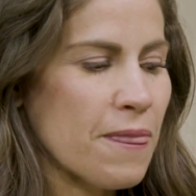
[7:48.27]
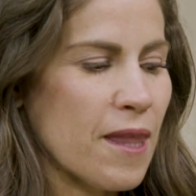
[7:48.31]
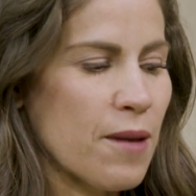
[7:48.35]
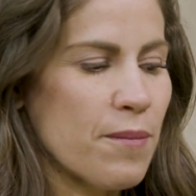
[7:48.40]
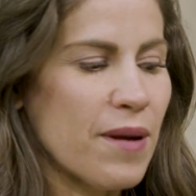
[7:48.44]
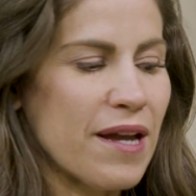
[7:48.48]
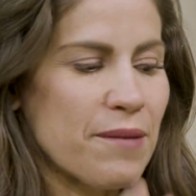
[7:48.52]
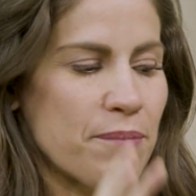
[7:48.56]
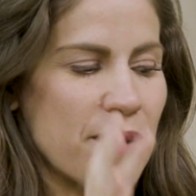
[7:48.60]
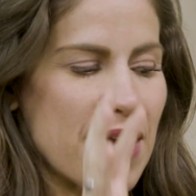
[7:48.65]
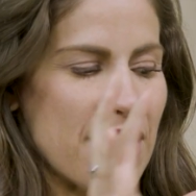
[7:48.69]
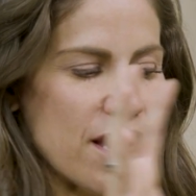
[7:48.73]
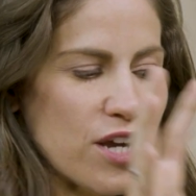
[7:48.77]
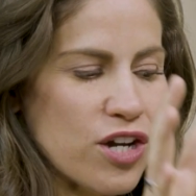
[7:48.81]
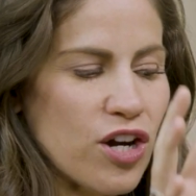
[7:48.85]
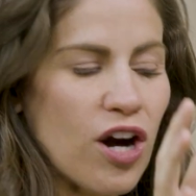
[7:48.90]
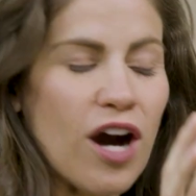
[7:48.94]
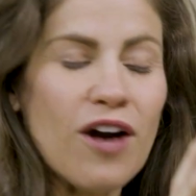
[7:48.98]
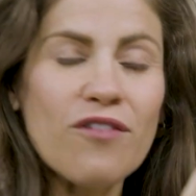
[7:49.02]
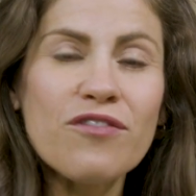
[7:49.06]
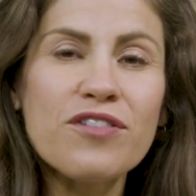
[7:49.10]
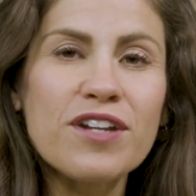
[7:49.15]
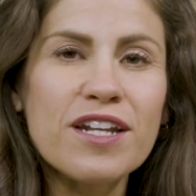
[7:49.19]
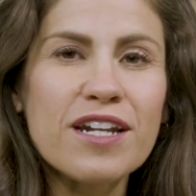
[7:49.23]
but being
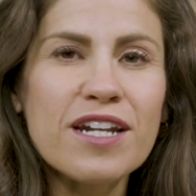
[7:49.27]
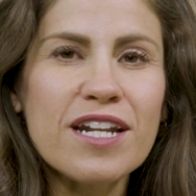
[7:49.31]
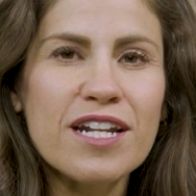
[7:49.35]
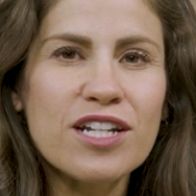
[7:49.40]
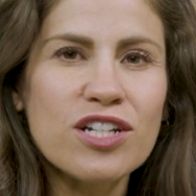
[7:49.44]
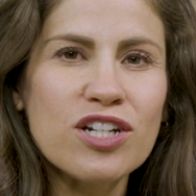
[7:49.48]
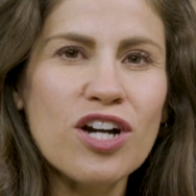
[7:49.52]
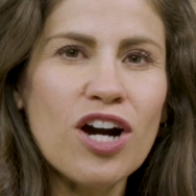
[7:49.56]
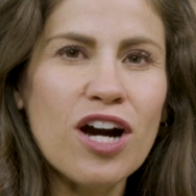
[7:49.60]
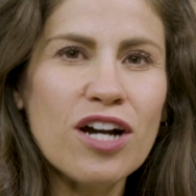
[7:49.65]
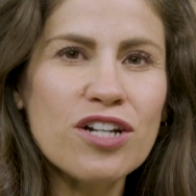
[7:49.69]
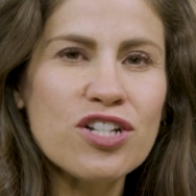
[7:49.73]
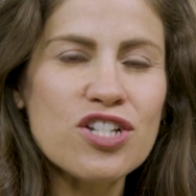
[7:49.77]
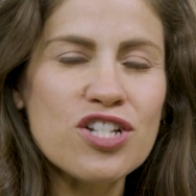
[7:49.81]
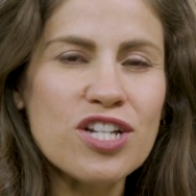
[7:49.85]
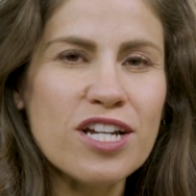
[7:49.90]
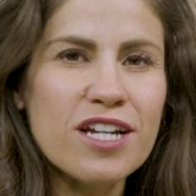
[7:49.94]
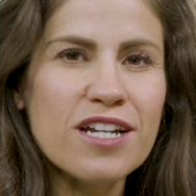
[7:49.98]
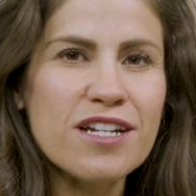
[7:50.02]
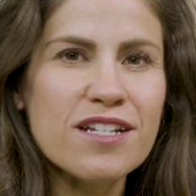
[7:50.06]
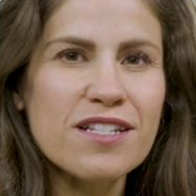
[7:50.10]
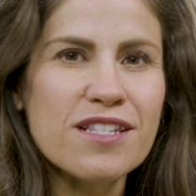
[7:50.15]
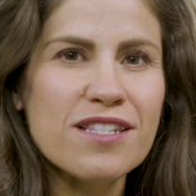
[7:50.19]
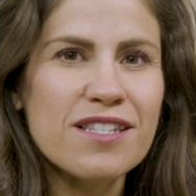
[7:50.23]
confident and
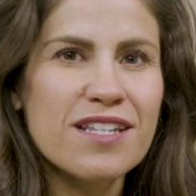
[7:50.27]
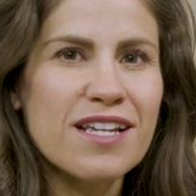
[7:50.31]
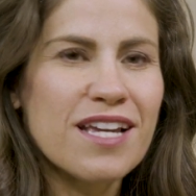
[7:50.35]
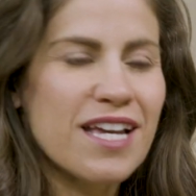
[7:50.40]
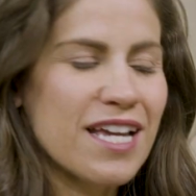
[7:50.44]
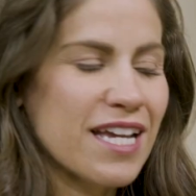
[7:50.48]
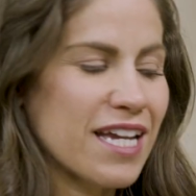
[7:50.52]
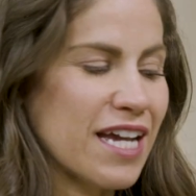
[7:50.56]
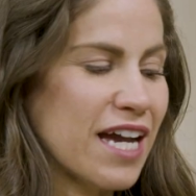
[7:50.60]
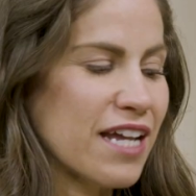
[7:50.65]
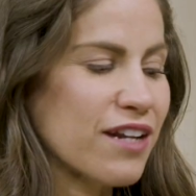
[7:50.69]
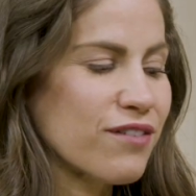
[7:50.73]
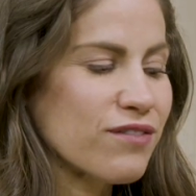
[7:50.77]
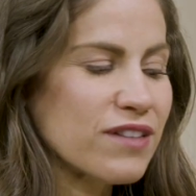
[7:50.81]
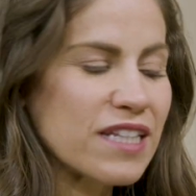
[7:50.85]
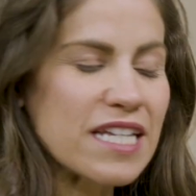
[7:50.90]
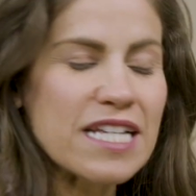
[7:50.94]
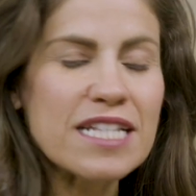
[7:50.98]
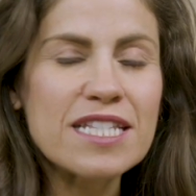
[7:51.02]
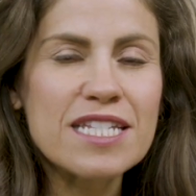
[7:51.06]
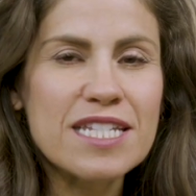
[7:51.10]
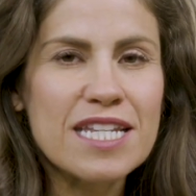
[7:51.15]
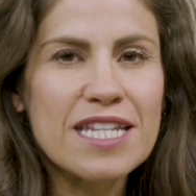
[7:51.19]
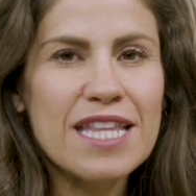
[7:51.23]
conscious kind of
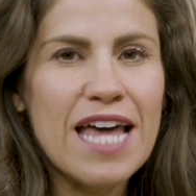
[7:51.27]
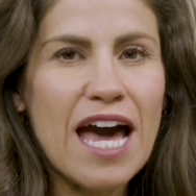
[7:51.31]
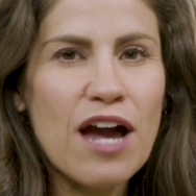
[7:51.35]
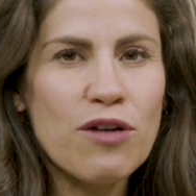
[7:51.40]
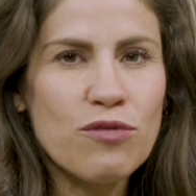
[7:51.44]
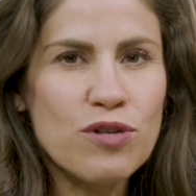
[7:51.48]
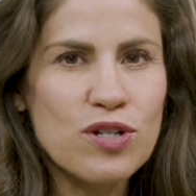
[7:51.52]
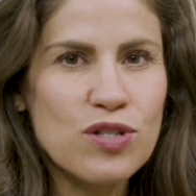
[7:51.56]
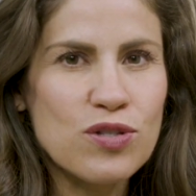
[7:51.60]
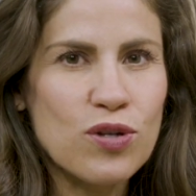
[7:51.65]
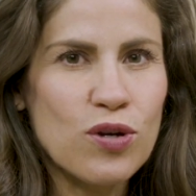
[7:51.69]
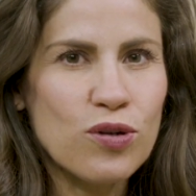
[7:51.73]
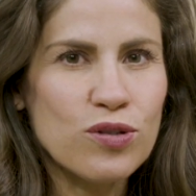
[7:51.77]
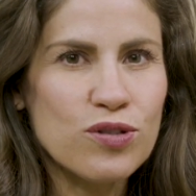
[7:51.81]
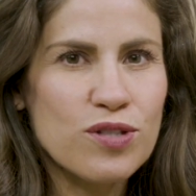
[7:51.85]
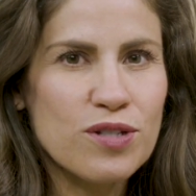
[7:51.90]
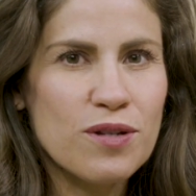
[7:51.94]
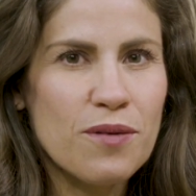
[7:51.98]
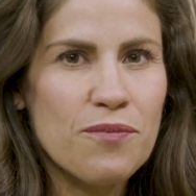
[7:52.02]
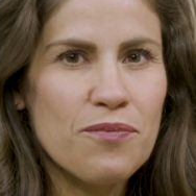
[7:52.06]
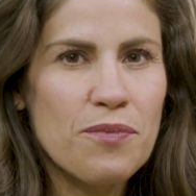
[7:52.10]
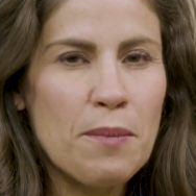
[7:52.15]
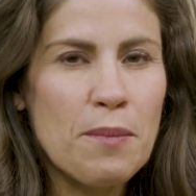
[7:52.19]
leads to that result.